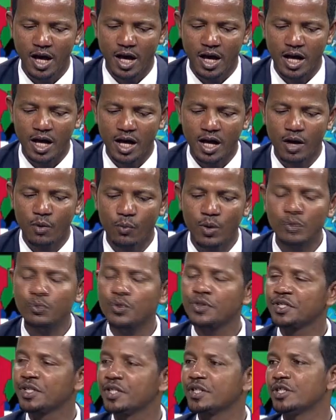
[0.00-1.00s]
what
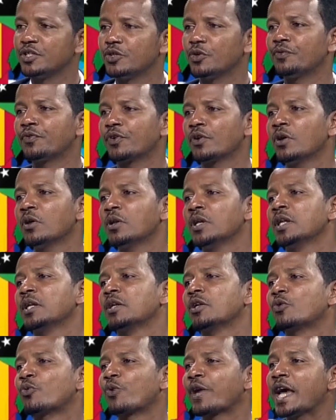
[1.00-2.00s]
was just the
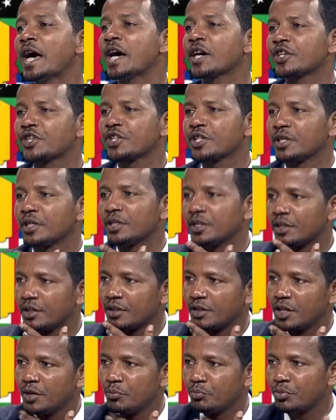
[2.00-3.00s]
overall reaction,
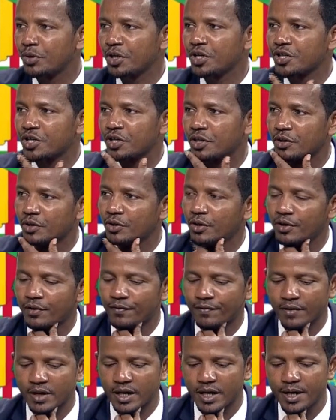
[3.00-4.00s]
impression
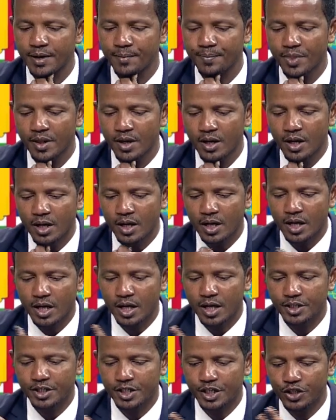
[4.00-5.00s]
of
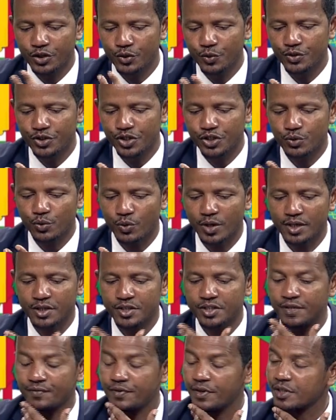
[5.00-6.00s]
the youth
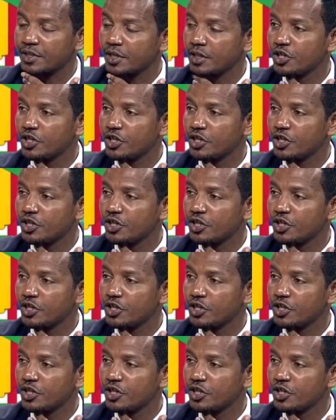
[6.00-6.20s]
towards the first